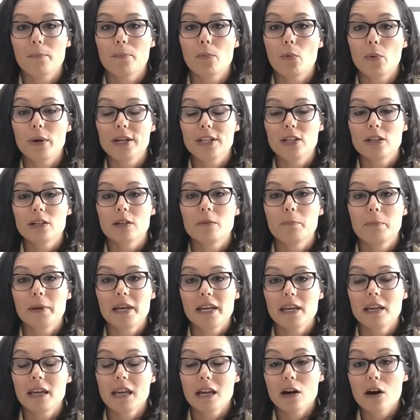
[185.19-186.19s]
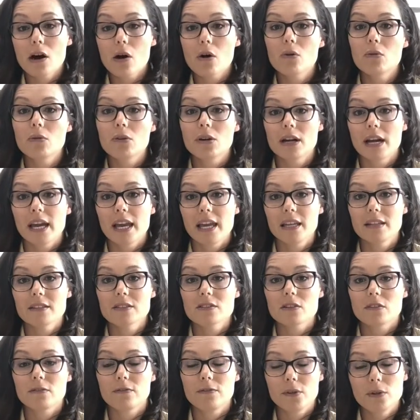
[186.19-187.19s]
When you're picking whole
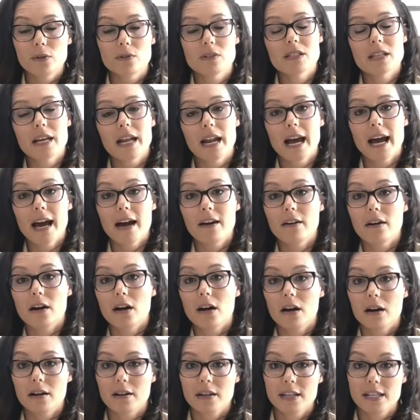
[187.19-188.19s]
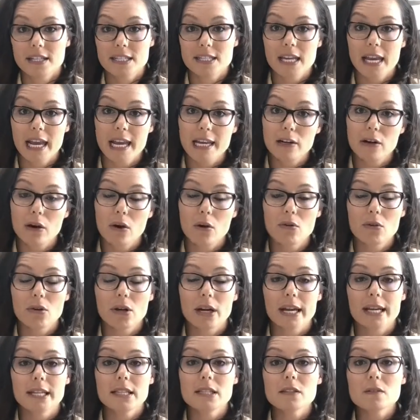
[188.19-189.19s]
grains or foods that contain whole
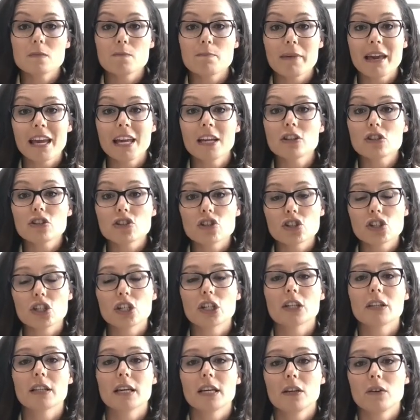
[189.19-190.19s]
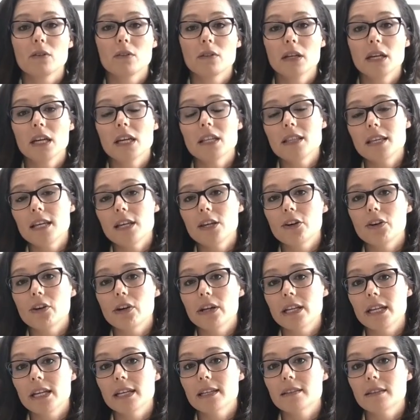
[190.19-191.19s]
grains, make sure that you look at the
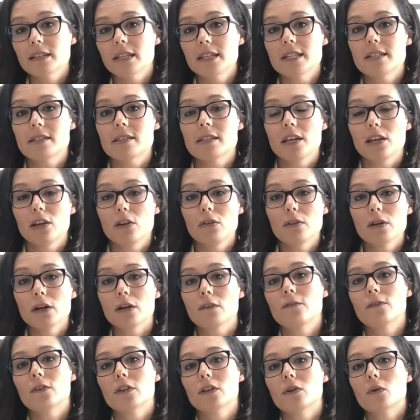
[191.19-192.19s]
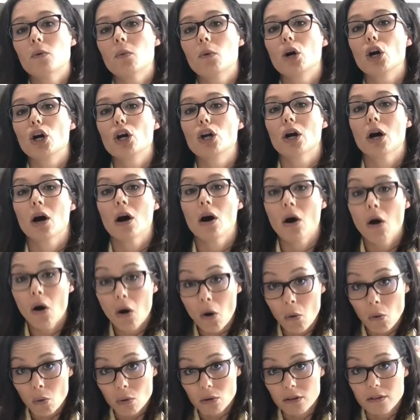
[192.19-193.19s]
ingredient list and you look for the word
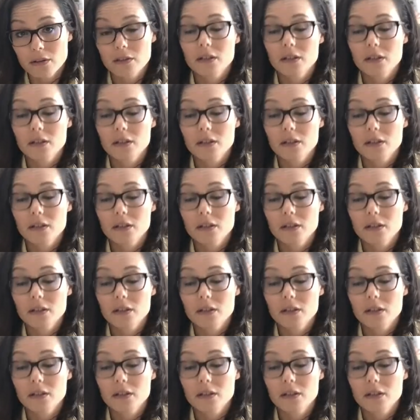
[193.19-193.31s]
whole.